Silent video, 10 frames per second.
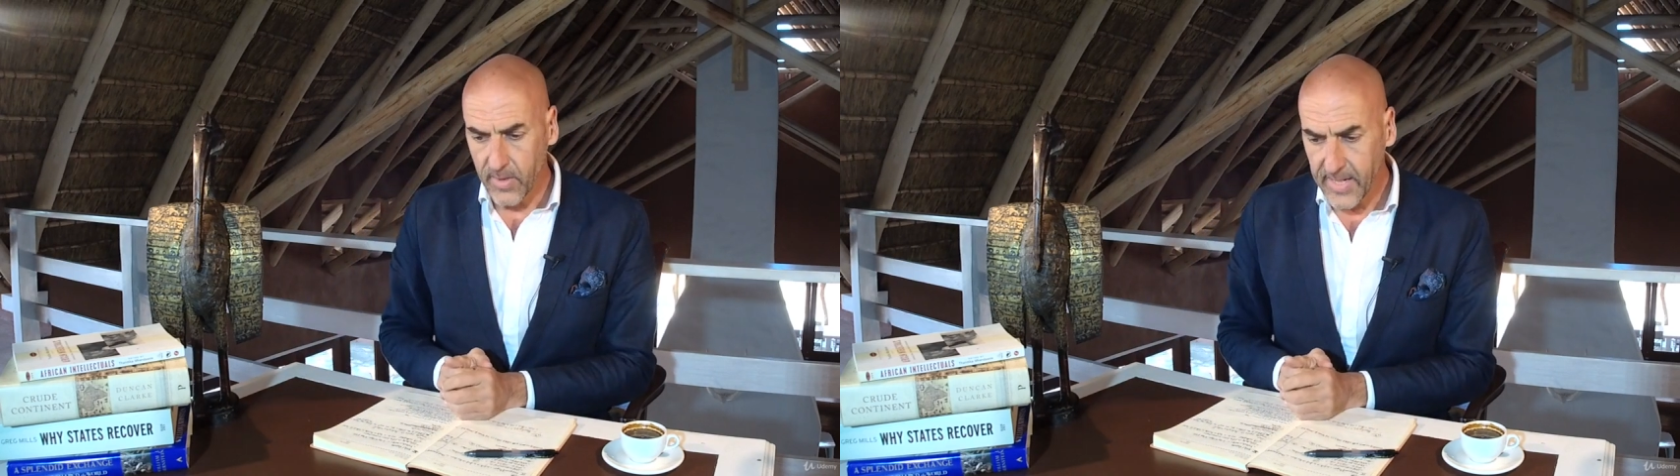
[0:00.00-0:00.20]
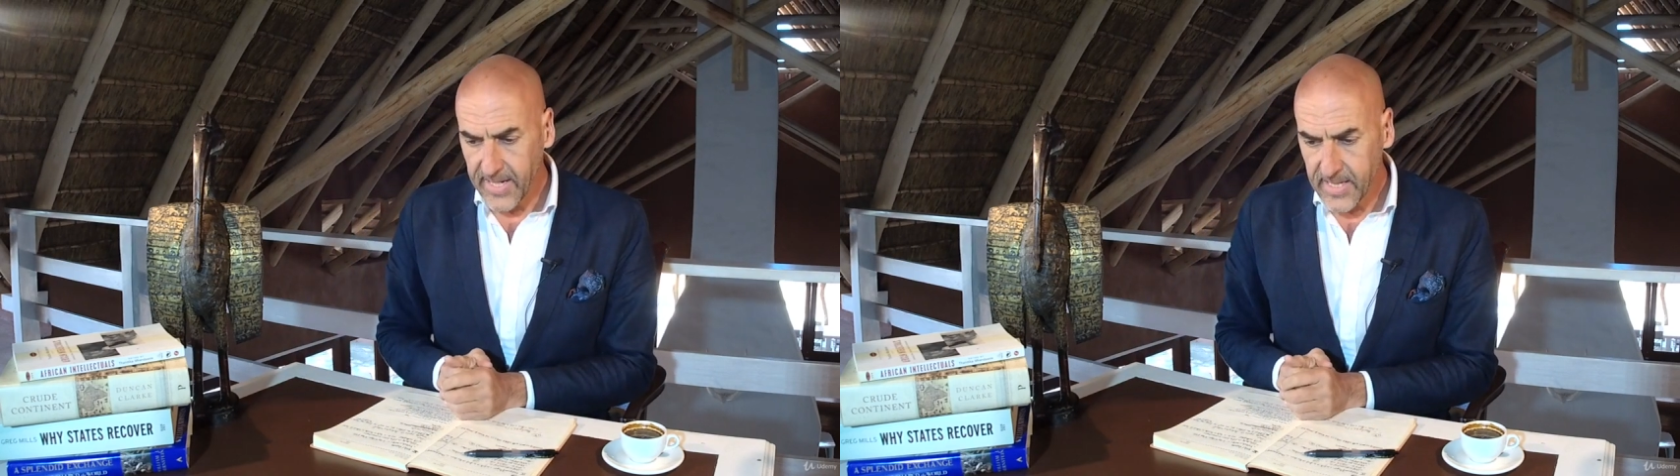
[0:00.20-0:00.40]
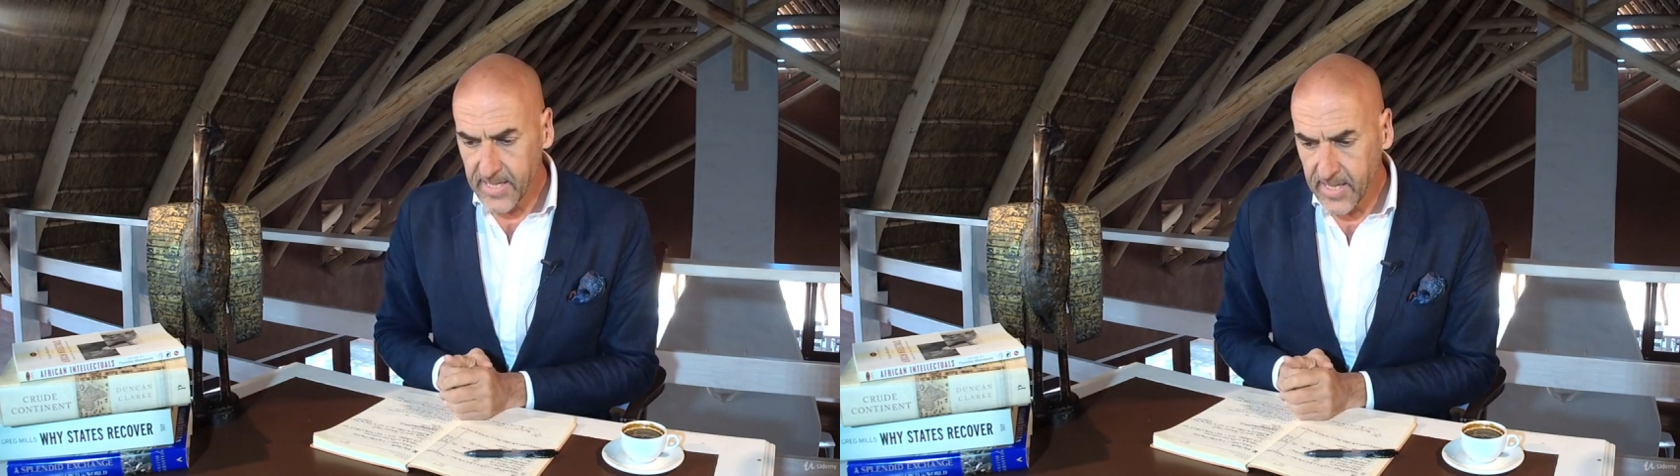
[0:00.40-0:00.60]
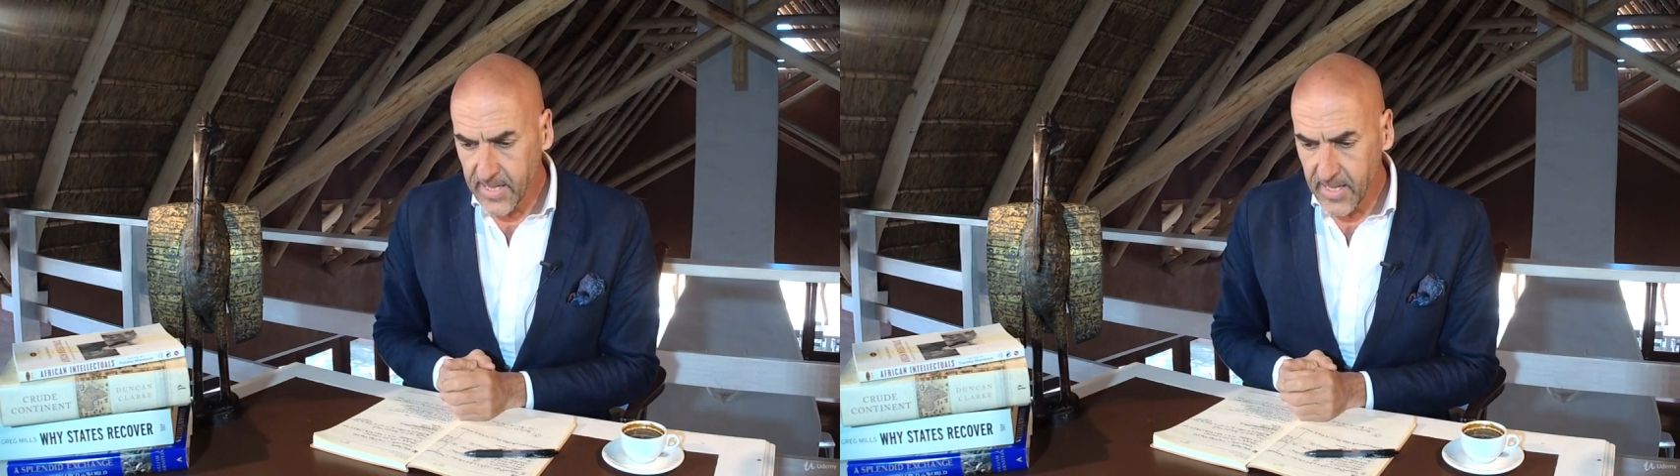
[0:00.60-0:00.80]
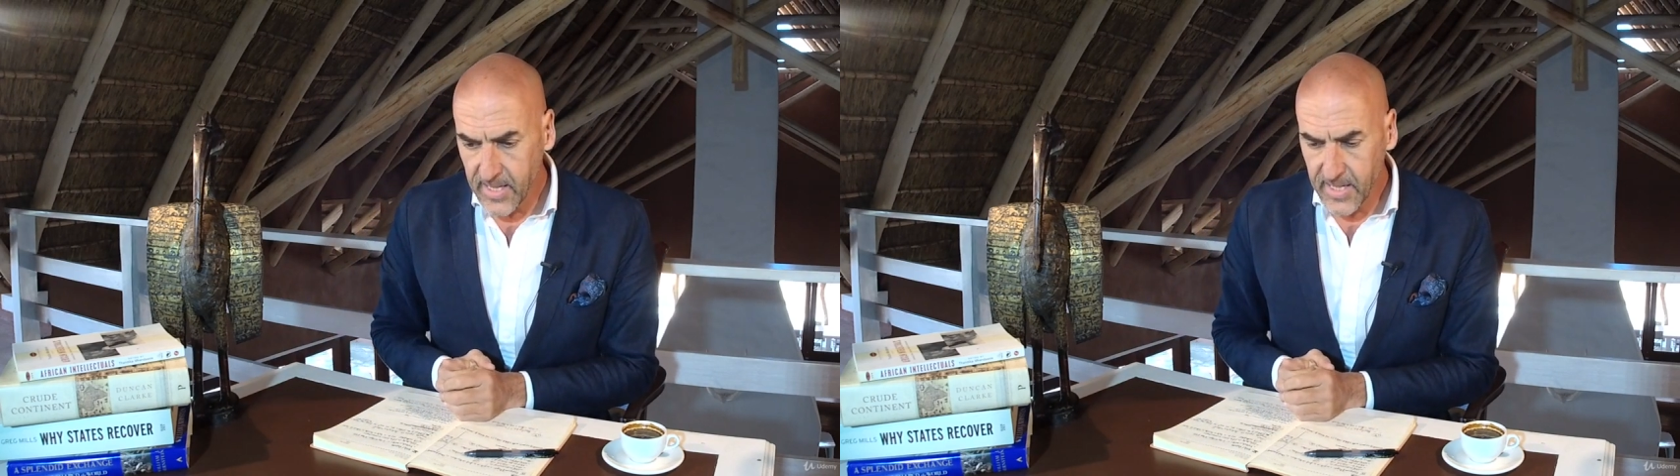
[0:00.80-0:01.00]

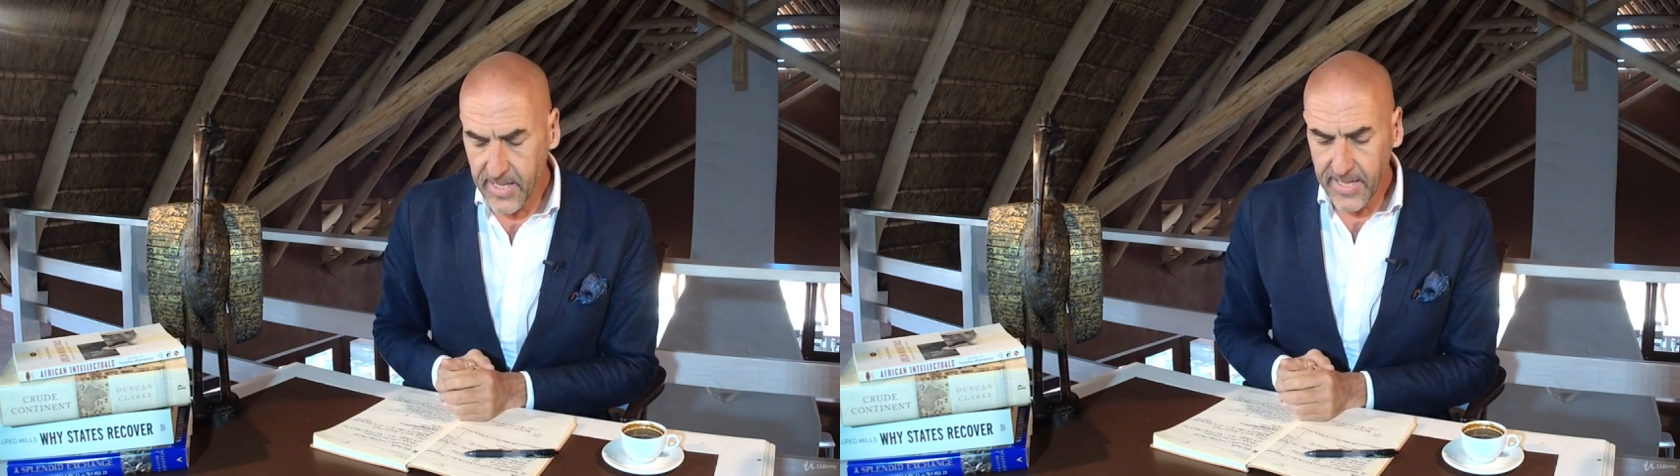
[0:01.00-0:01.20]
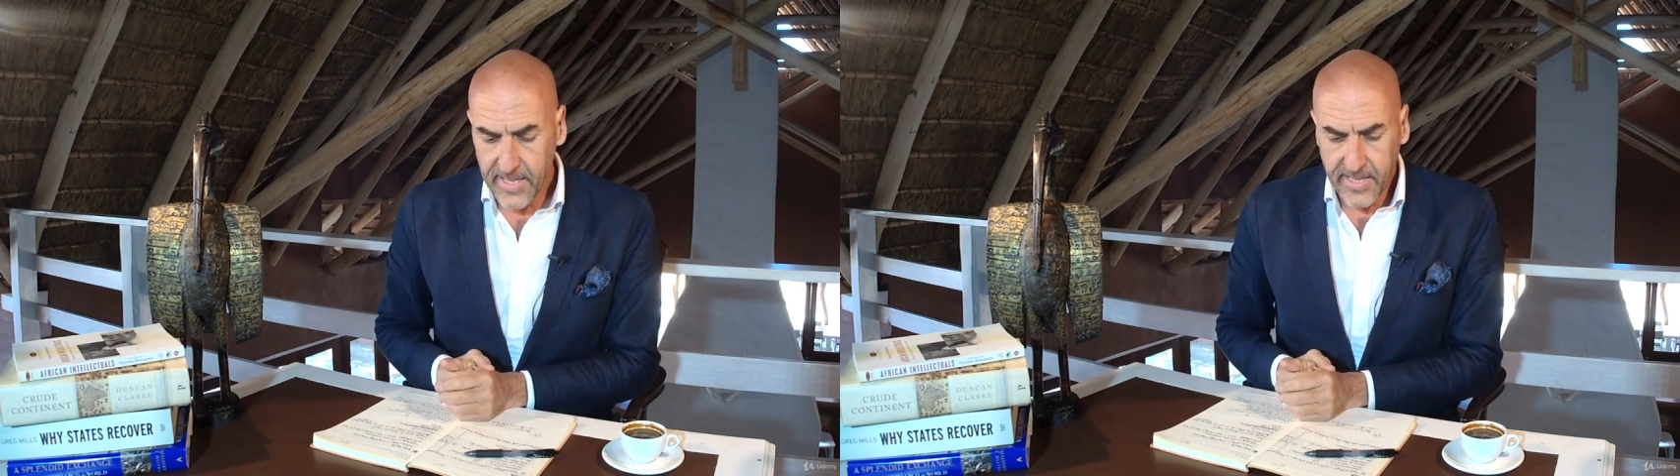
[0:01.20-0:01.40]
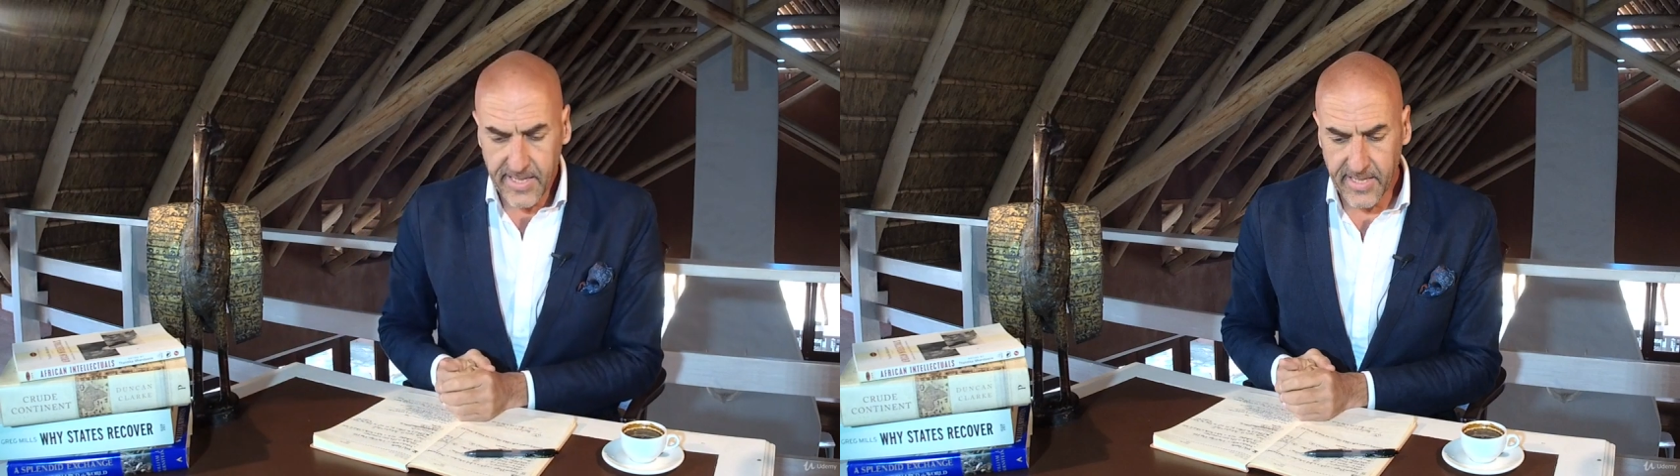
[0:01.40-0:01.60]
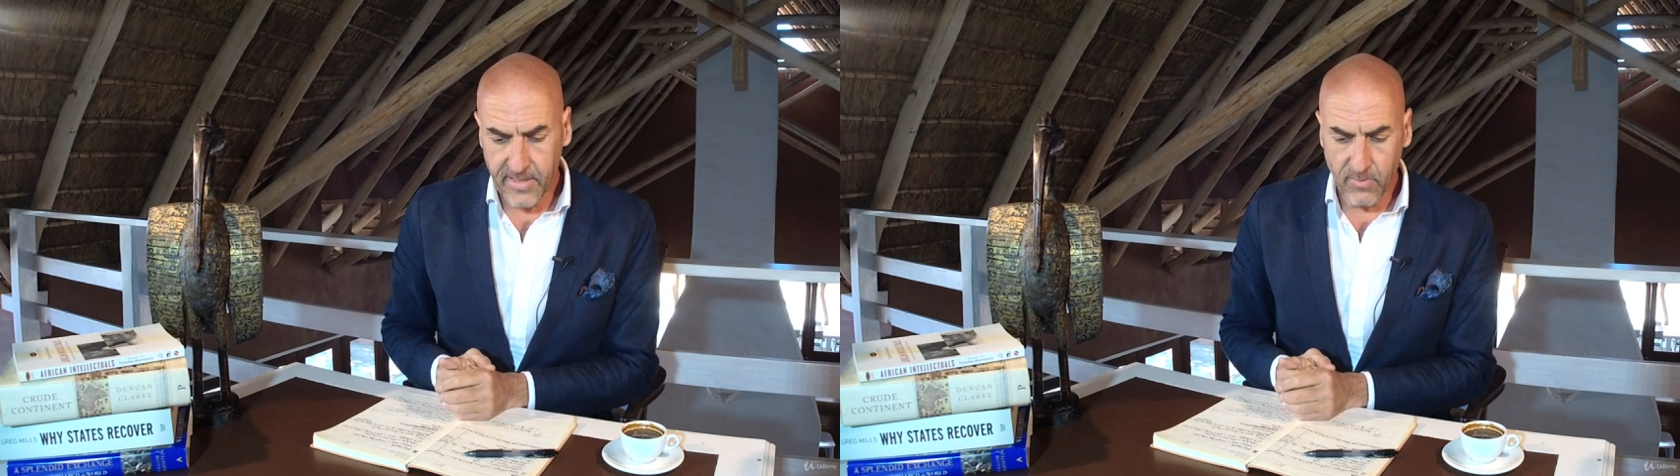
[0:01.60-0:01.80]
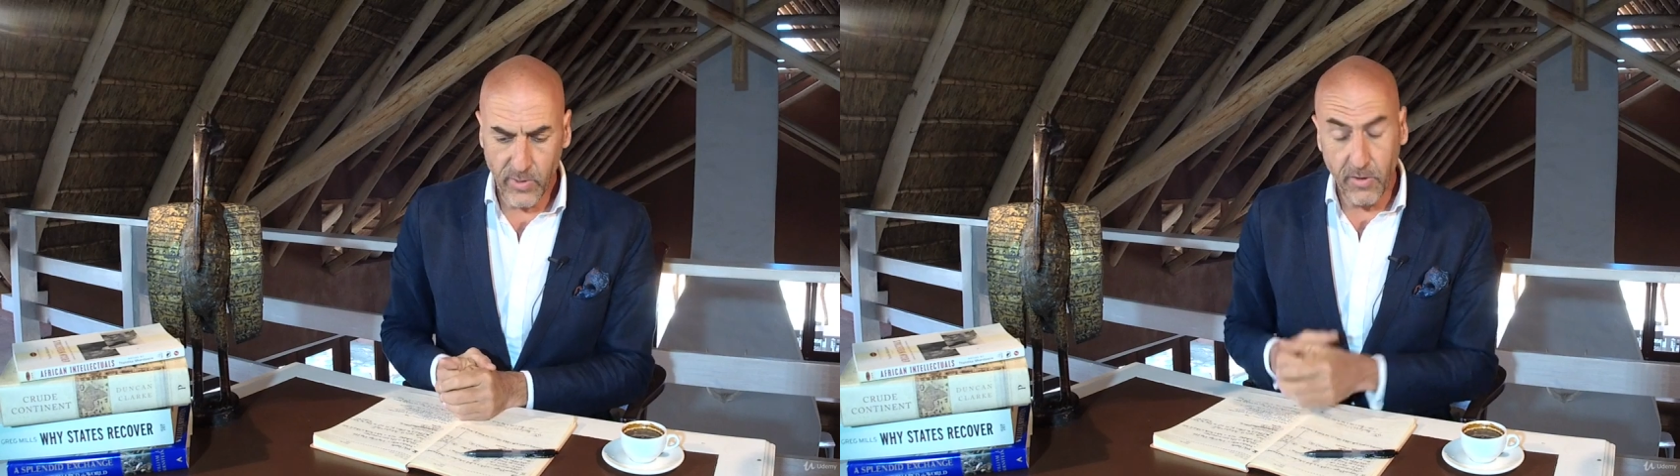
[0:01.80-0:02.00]

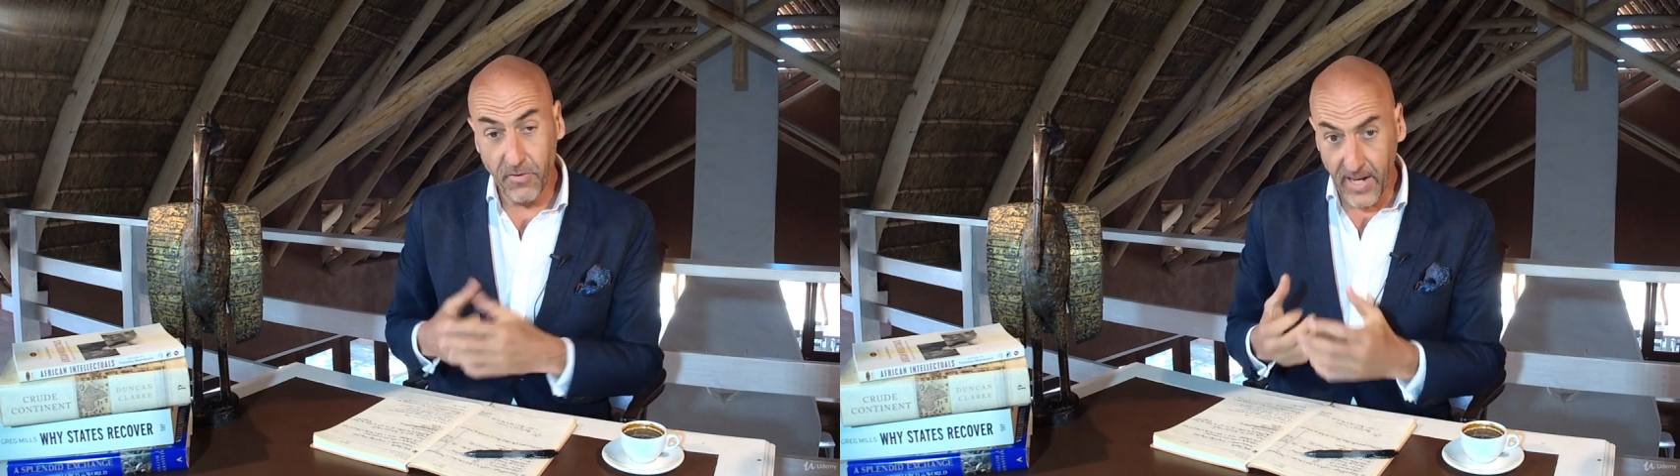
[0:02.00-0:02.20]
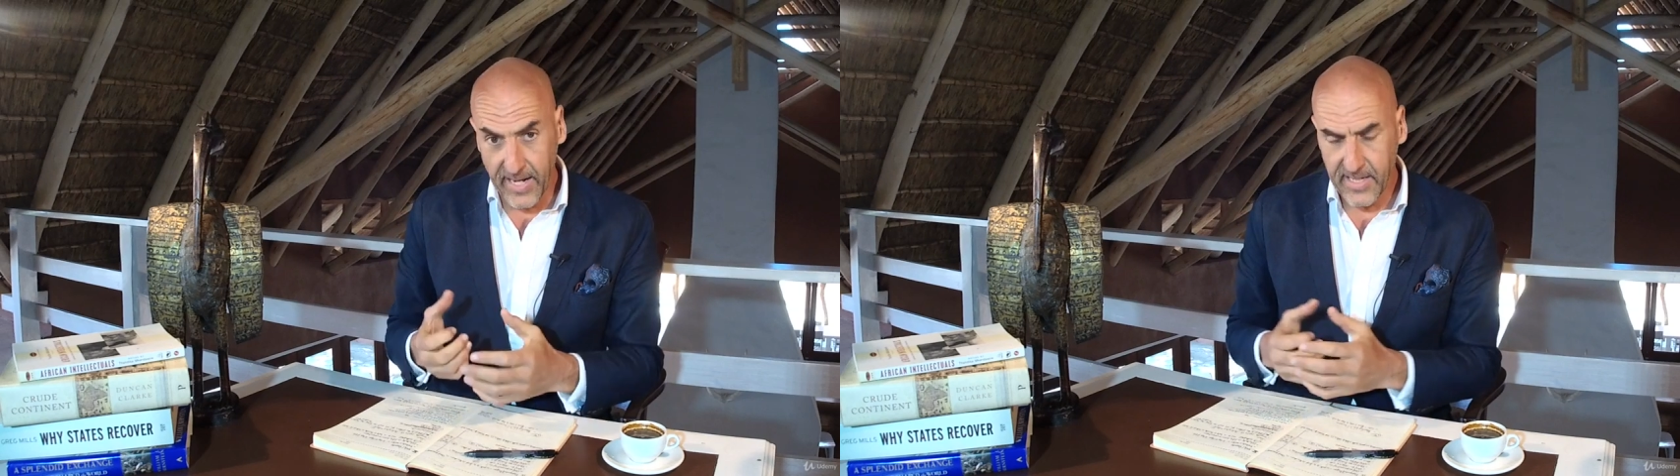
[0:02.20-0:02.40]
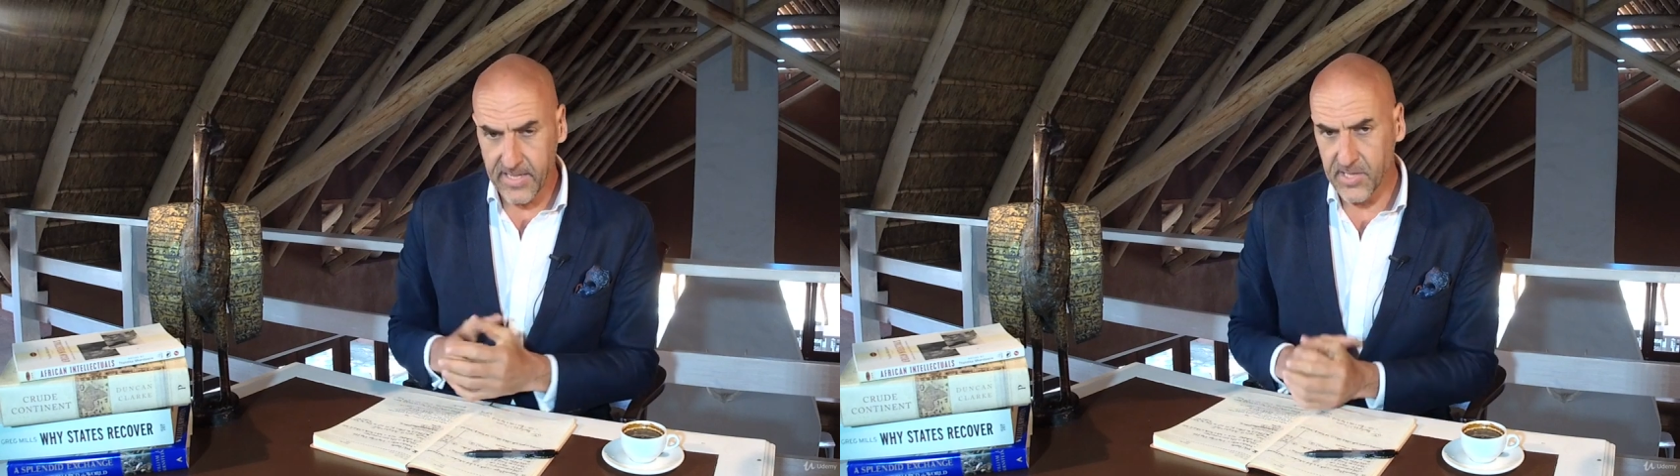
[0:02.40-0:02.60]
when you're flying,